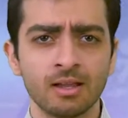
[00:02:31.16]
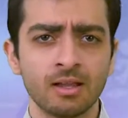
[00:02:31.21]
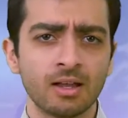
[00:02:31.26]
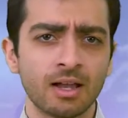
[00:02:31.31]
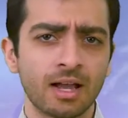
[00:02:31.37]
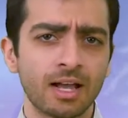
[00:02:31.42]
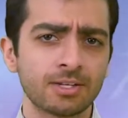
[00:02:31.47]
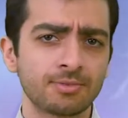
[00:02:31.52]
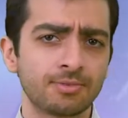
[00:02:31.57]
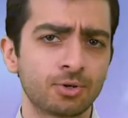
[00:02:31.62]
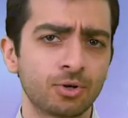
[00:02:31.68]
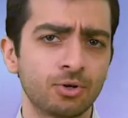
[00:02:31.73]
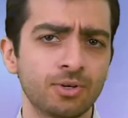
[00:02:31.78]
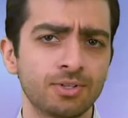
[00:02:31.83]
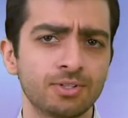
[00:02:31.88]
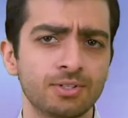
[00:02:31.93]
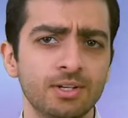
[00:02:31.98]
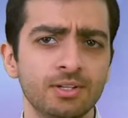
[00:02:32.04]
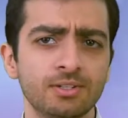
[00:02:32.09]
As for
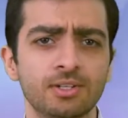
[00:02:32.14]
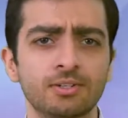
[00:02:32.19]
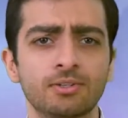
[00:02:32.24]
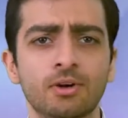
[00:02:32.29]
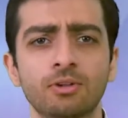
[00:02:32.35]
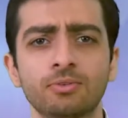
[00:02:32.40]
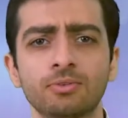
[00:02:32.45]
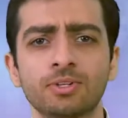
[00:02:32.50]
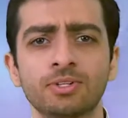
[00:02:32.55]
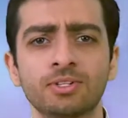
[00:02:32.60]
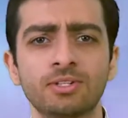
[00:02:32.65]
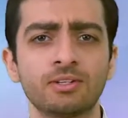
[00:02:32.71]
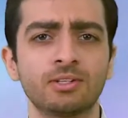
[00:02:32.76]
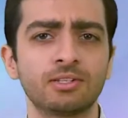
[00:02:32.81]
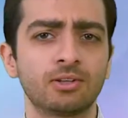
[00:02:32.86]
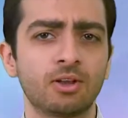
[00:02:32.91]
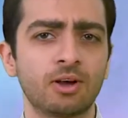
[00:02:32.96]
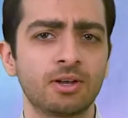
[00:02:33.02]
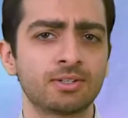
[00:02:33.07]
currencies, the dollar
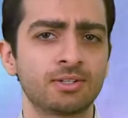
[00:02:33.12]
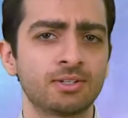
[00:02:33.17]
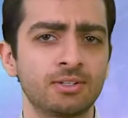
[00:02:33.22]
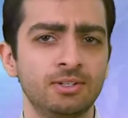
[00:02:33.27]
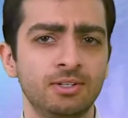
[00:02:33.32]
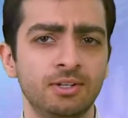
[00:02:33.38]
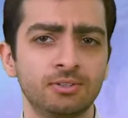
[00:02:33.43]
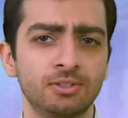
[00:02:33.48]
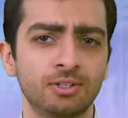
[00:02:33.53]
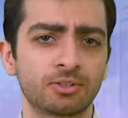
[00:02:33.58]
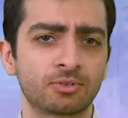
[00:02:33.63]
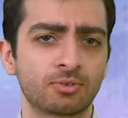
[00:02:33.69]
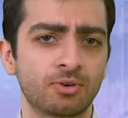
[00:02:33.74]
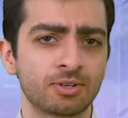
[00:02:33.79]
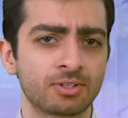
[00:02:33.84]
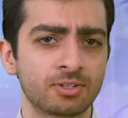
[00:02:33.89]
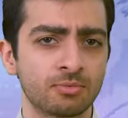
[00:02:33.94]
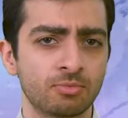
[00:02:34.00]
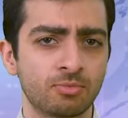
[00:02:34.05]
extended losses nearly
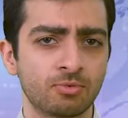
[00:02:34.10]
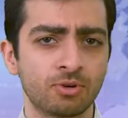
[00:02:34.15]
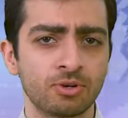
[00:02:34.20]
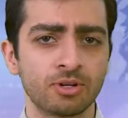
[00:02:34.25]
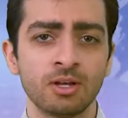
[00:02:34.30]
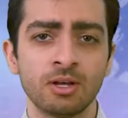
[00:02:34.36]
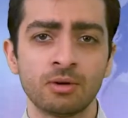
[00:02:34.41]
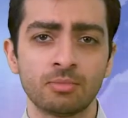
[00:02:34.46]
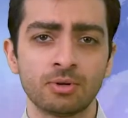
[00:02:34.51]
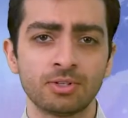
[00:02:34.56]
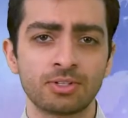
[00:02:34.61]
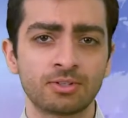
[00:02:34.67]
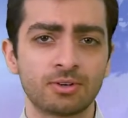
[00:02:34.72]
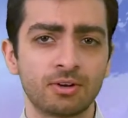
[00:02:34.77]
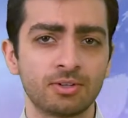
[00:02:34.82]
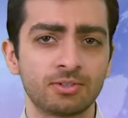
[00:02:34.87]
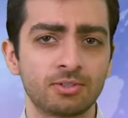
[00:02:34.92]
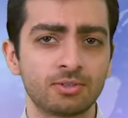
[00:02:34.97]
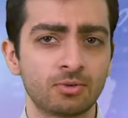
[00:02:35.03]
across the board, but
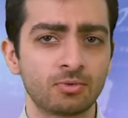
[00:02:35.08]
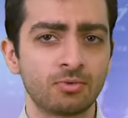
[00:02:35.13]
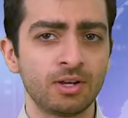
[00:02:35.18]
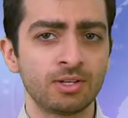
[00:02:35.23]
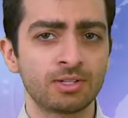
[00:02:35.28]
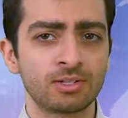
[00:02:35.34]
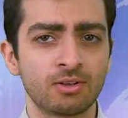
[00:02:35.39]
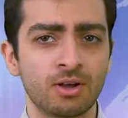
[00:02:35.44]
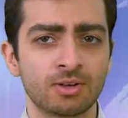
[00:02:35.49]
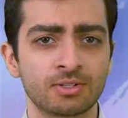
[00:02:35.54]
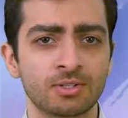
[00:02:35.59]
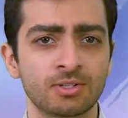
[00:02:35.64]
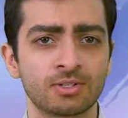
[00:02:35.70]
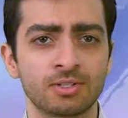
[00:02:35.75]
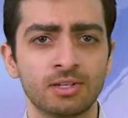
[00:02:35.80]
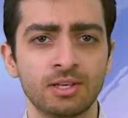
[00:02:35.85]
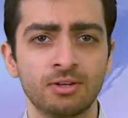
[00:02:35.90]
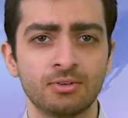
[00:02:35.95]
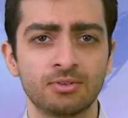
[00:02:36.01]
started to erase
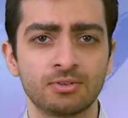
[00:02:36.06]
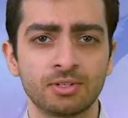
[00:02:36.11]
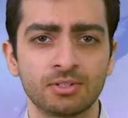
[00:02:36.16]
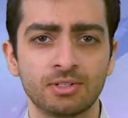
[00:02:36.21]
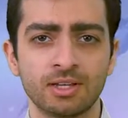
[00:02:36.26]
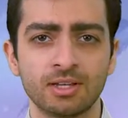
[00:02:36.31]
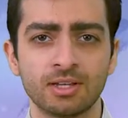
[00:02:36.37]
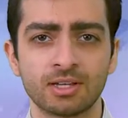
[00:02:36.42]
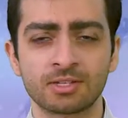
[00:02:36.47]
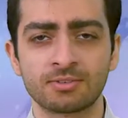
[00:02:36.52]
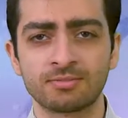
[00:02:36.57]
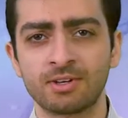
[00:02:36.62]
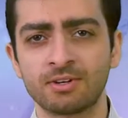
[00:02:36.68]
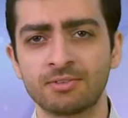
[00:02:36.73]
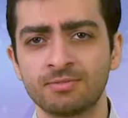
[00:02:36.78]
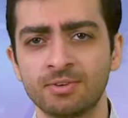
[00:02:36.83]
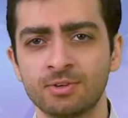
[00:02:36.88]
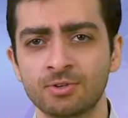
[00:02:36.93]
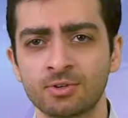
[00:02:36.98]
losses later in the day as Fed
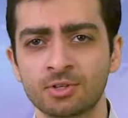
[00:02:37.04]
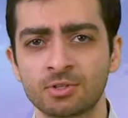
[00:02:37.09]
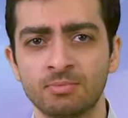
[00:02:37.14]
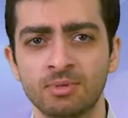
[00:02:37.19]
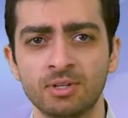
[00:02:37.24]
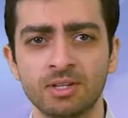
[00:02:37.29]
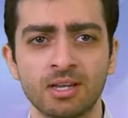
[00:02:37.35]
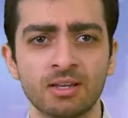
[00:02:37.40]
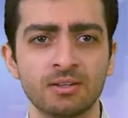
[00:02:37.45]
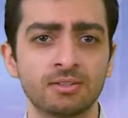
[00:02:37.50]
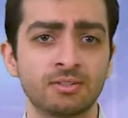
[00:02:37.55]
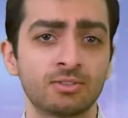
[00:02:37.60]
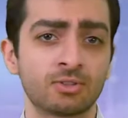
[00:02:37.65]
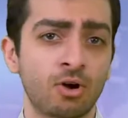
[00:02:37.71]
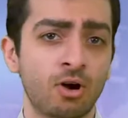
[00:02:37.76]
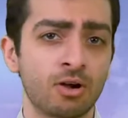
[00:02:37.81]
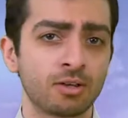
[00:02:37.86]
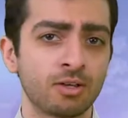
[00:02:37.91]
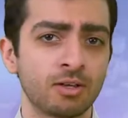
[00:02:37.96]
officials began
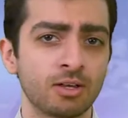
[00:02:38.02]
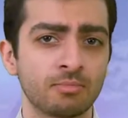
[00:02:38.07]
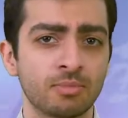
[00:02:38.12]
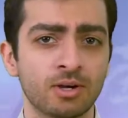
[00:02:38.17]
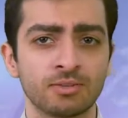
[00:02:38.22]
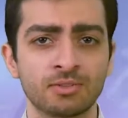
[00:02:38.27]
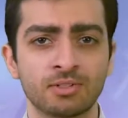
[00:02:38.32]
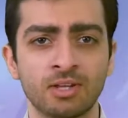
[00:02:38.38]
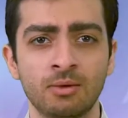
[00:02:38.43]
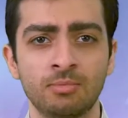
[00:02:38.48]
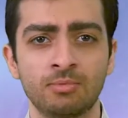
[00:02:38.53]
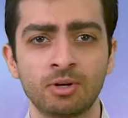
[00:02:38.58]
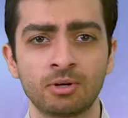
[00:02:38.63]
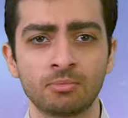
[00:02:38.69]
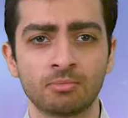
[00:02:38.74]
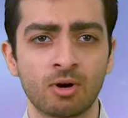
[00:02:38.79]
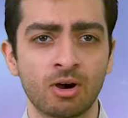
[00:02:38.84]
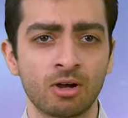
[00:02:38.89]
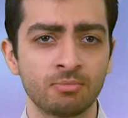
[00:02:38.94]
talking about
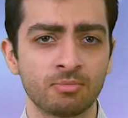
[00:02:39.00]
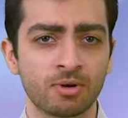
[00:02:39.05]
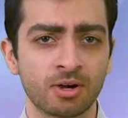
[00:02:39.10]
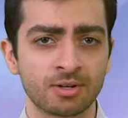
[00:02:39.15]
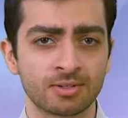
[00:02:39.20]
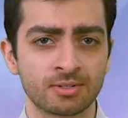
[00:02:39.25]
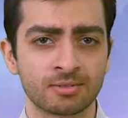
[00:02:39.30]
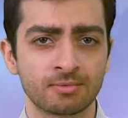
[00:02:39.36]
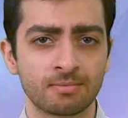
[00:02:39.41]
tapering bond buys.